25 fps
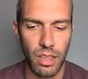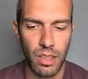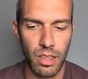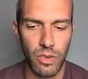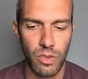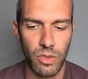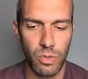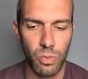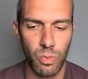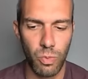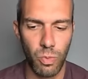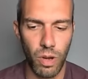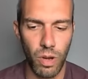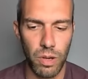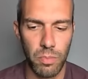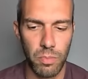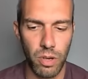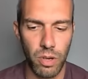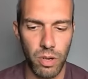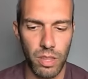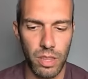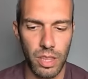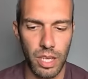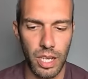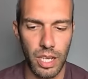there was one
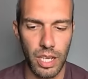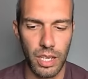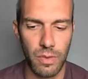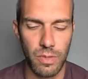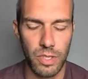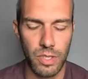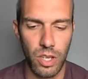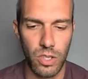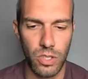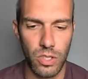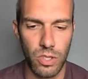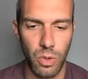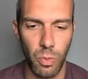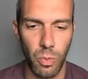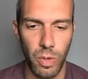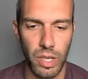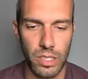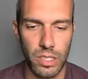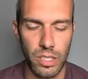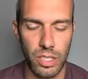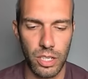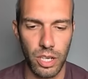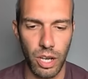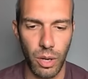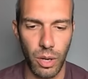more thing, and it was also
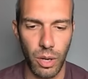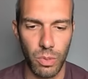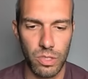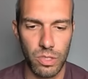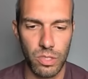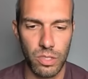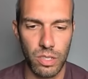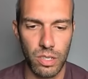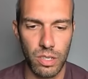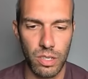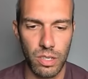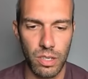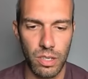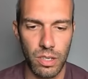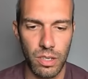weak to Ghost.